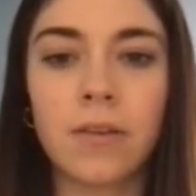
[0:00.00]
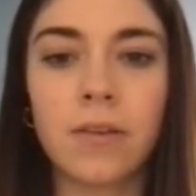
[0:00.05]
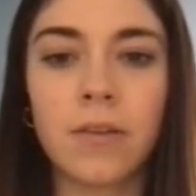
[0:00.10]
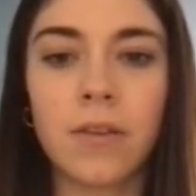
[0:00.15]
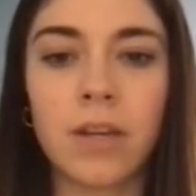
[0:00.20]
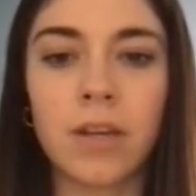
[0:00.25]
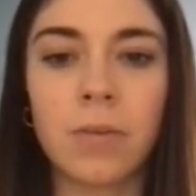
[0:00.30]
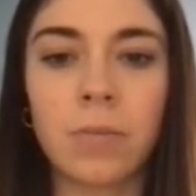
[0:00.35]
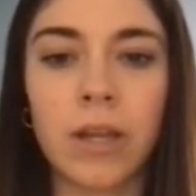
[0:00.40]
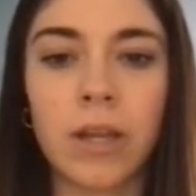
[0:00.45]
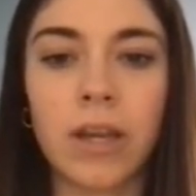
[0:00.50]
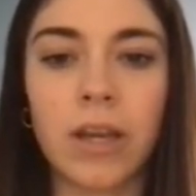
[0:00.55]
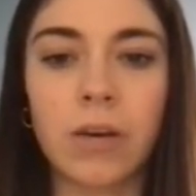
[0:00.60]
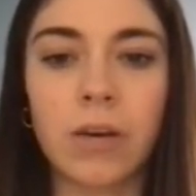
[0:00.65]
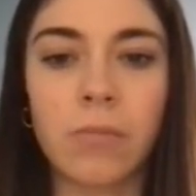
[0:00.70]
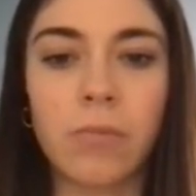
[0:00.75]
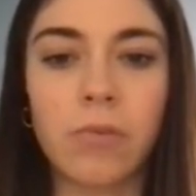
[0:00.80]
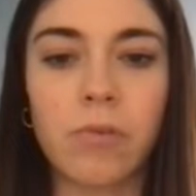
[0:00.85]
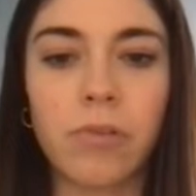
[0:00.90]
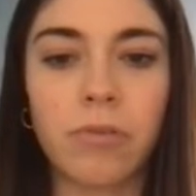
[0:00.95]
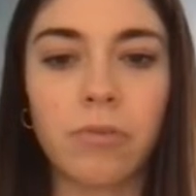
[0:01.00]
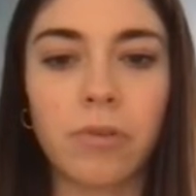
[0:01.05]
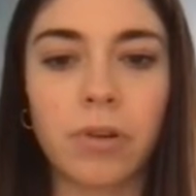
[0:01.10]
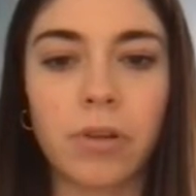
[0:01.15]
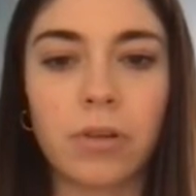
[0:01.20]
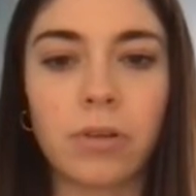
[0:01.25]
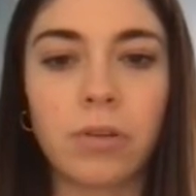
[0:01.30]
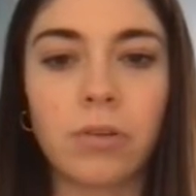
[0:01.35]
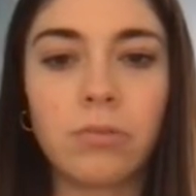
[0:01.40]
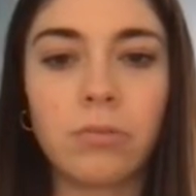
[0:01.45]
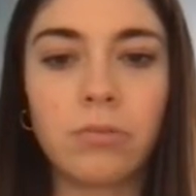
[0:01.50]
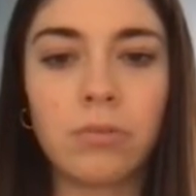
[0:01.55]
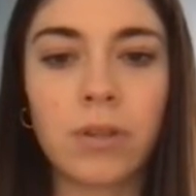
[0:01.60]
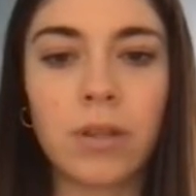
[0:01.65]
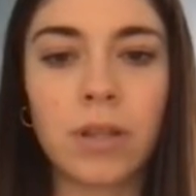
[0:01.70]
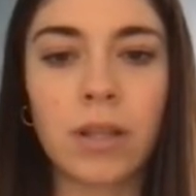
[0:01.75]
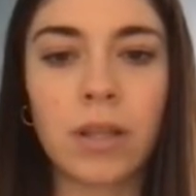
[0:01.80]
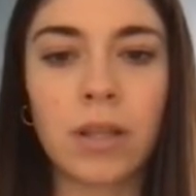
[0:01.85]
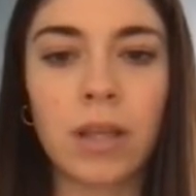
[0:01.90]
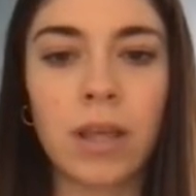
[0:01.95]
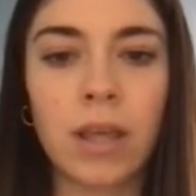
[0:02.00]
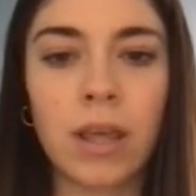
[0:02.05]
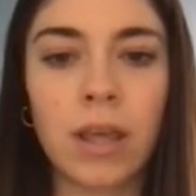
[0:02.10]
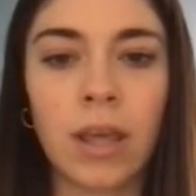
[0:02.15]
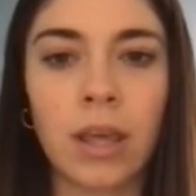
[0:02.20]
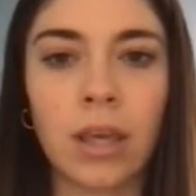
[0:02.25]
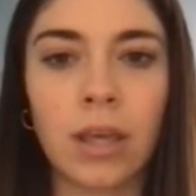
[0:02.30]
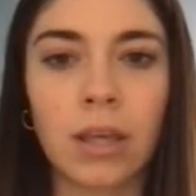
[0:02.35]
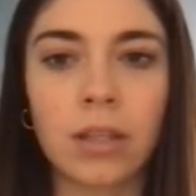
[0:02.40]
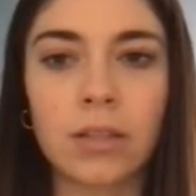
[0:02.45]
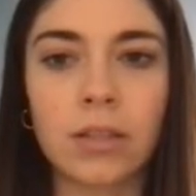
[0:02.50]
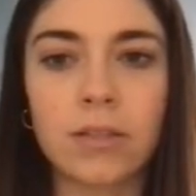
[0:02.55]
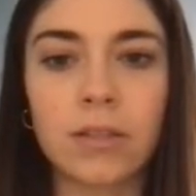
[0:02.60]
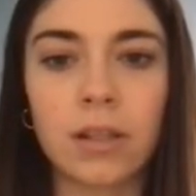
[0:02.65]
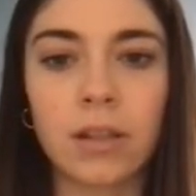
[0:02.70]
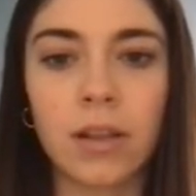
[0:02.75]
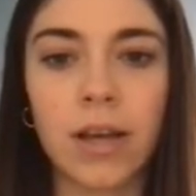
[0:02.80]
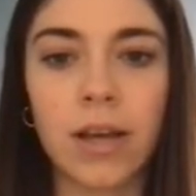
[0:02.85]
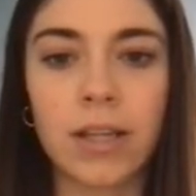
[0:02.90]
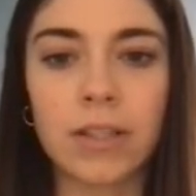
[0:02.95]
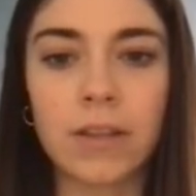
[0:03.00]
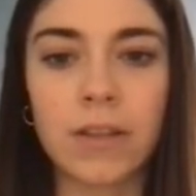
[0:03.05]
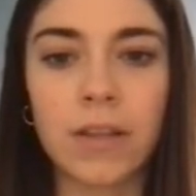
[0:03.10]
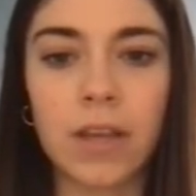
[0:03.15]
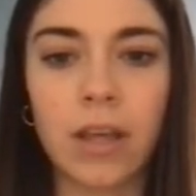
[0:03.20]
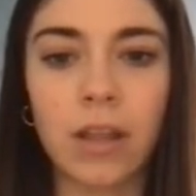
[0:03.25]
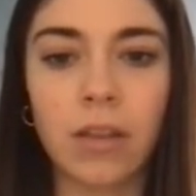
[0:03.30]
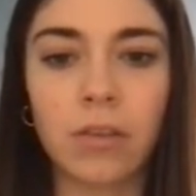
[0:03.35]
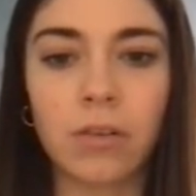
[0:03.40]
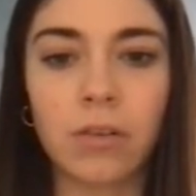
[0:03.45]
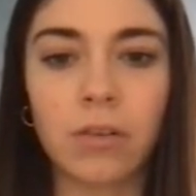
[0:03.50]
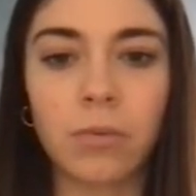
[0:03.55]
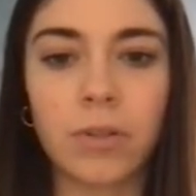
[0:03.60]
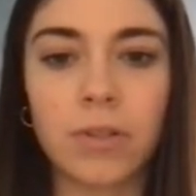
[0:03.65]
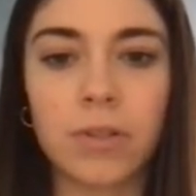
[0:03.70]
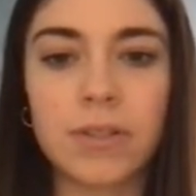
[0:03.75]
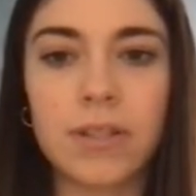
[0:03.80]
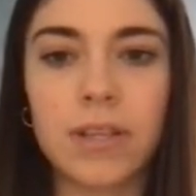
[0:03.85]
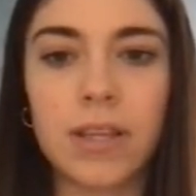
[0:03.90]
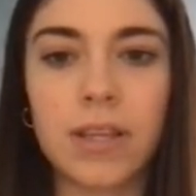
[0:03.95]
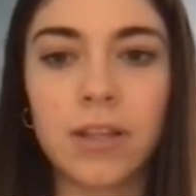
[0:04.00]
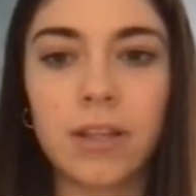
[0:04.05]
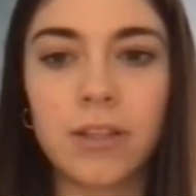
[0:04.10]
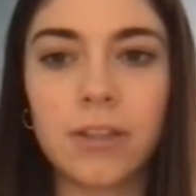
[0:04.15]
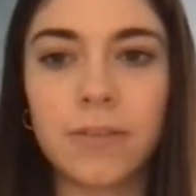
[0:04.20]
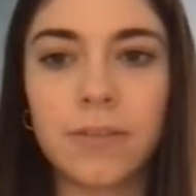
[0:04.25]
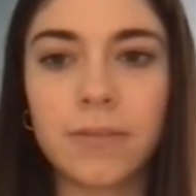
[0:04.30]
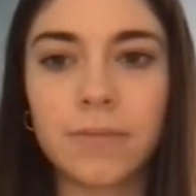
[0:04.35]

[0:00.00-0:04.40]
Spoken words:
Then I'm going to come through and select the other ones here.